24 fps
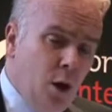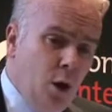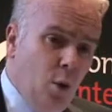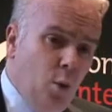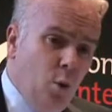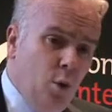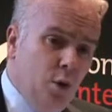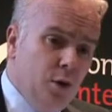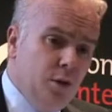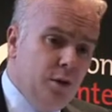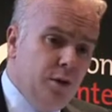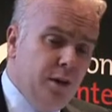
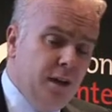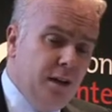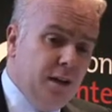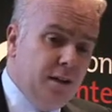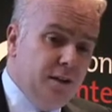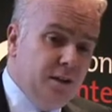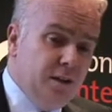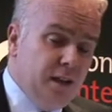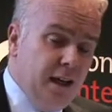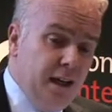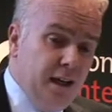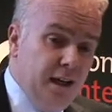One other thing I'd
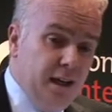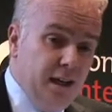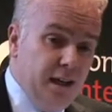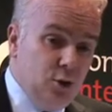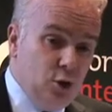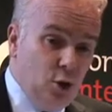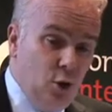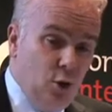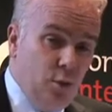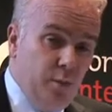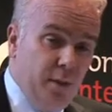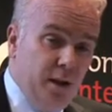say,
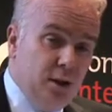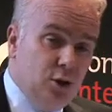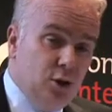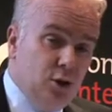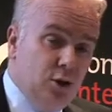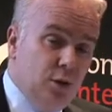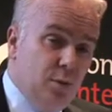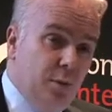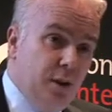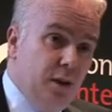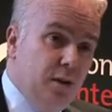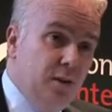Joan
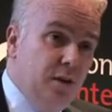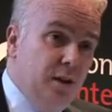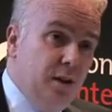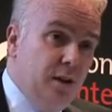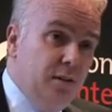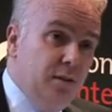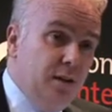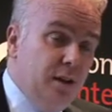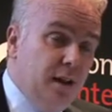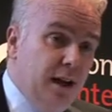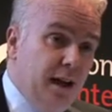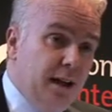mentioned about
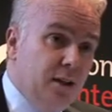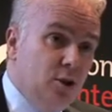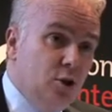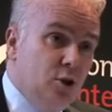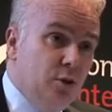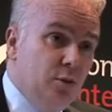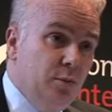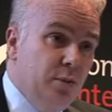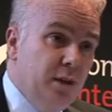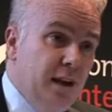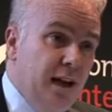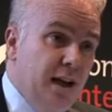the
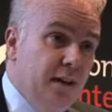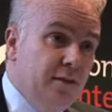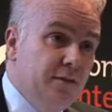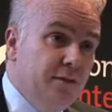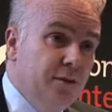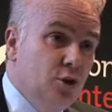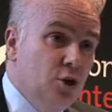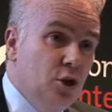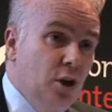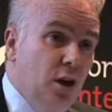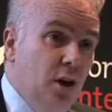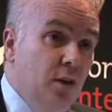action plan for
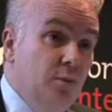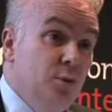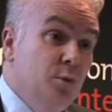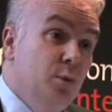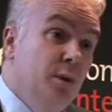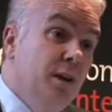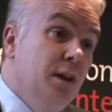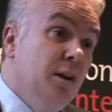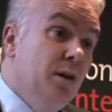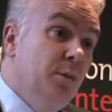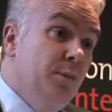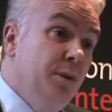jobs. We
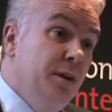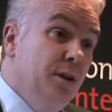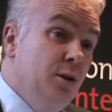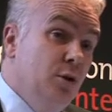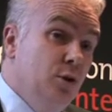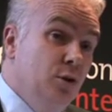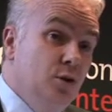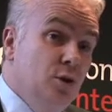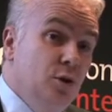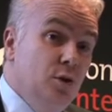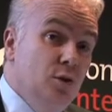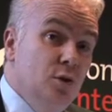got a bit of
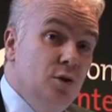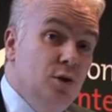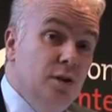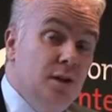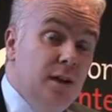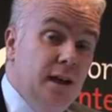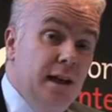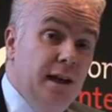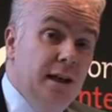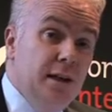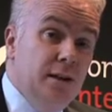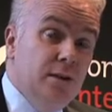good news
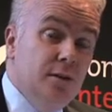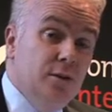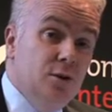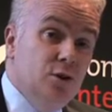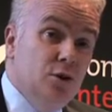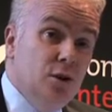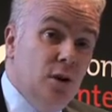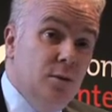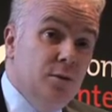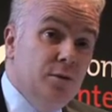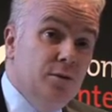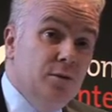today on the
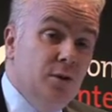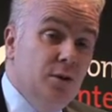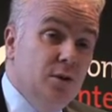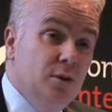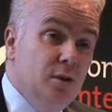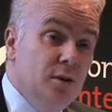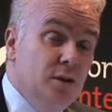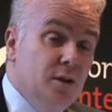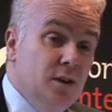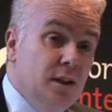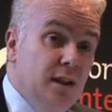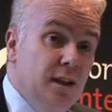jobs front.
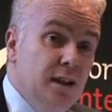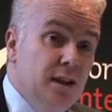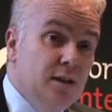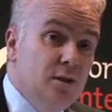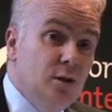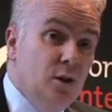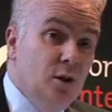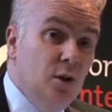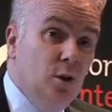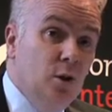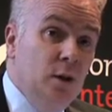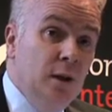The
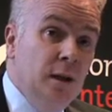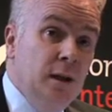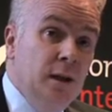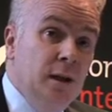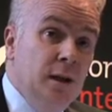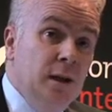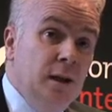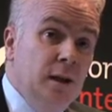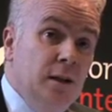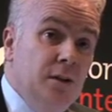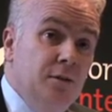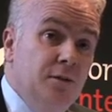CSO
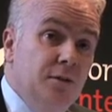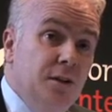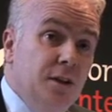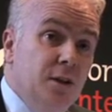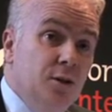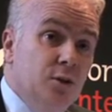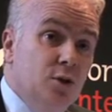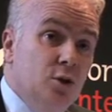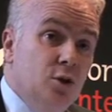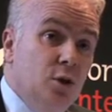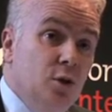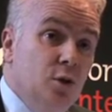
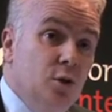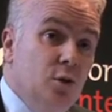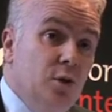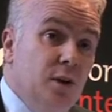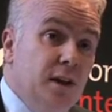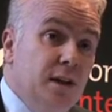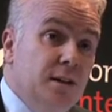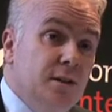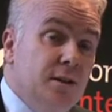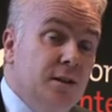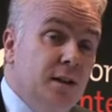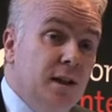figures showed
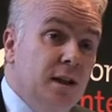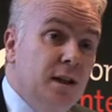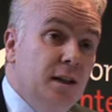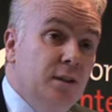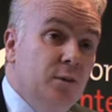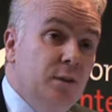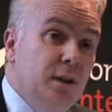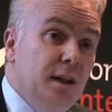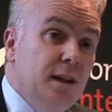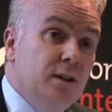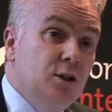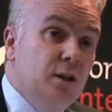that
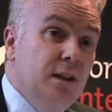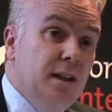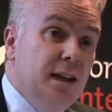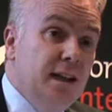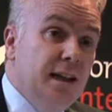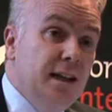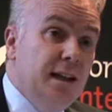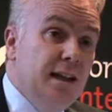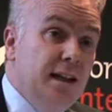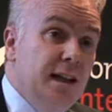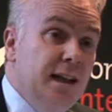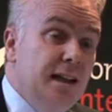we actually
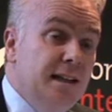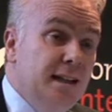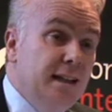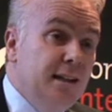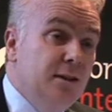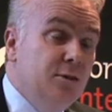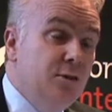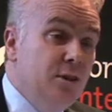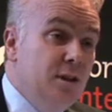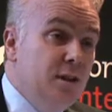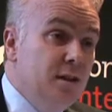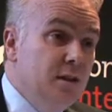had a net
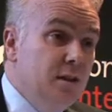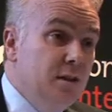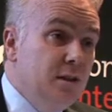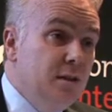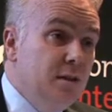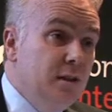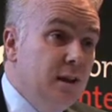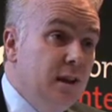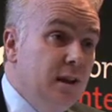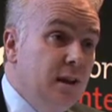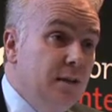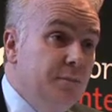increase
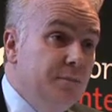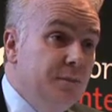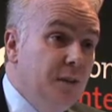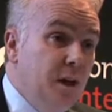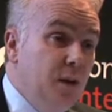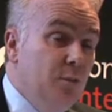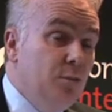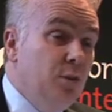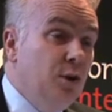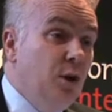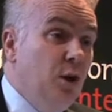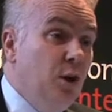in
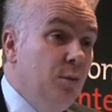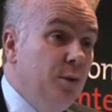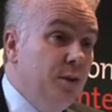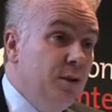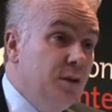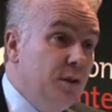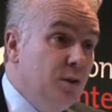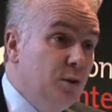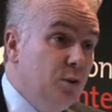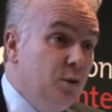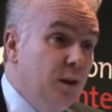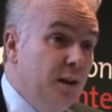employment
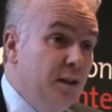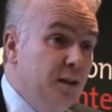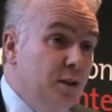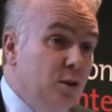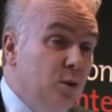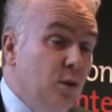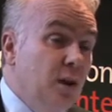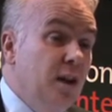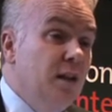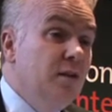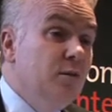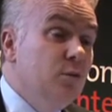in
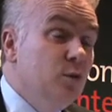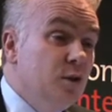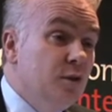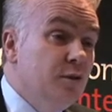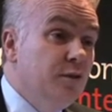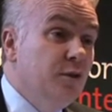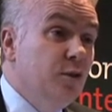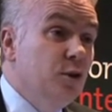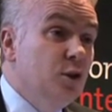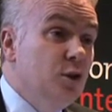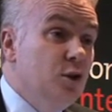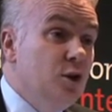2012. It was the
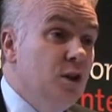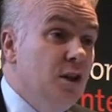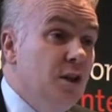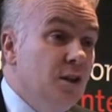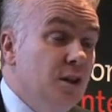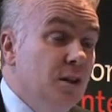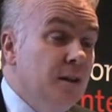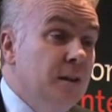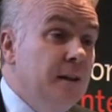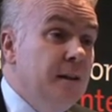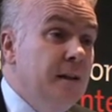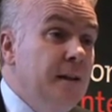first
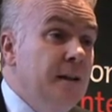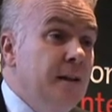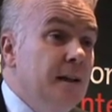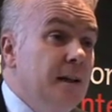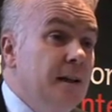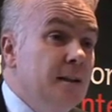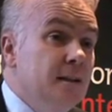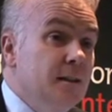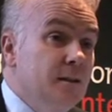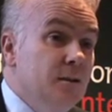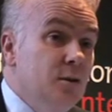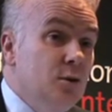year
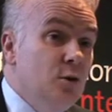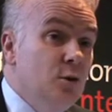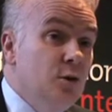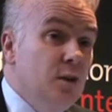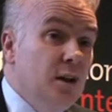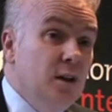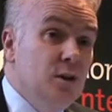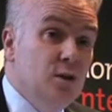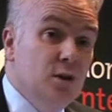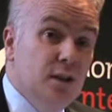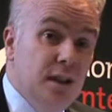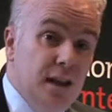since
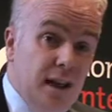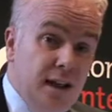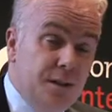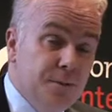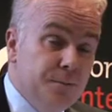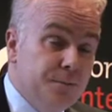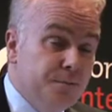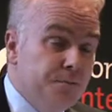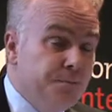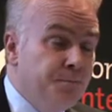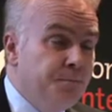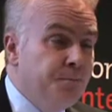
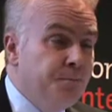2008.